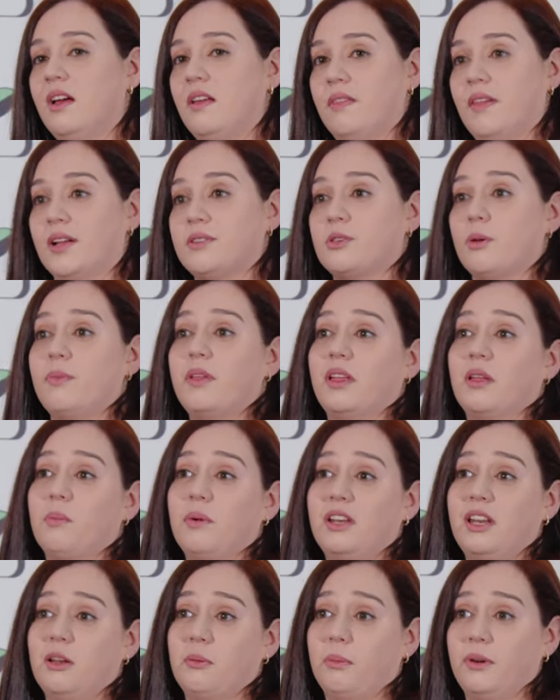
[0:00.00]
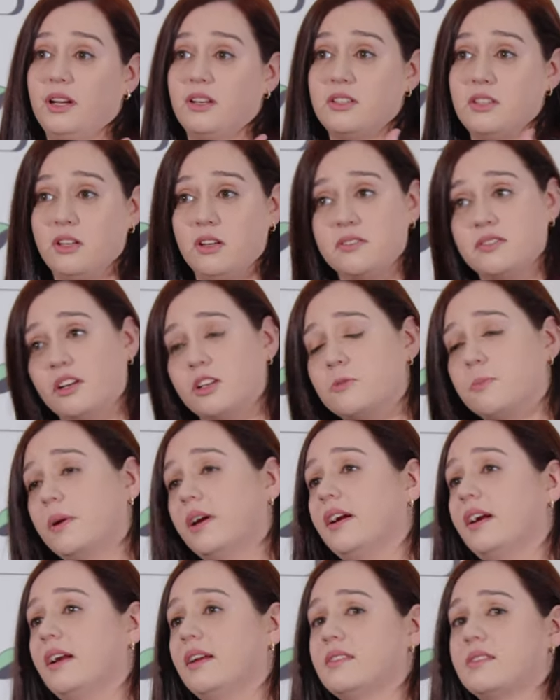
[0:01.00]
that's something that we need to bring to user
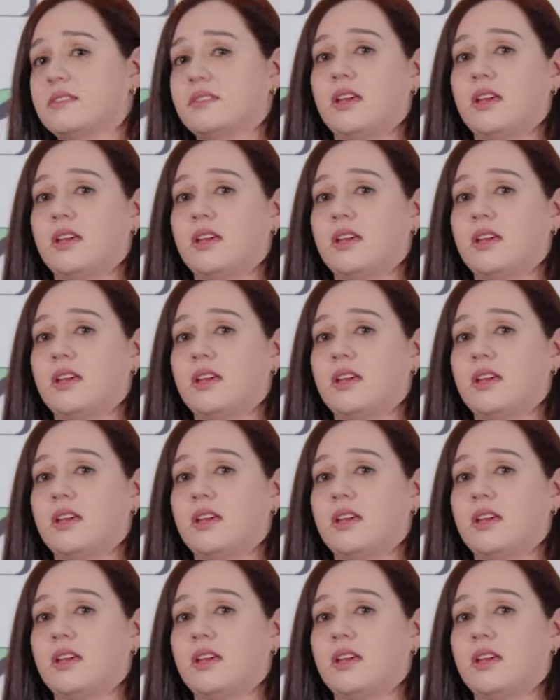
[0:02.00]
experience.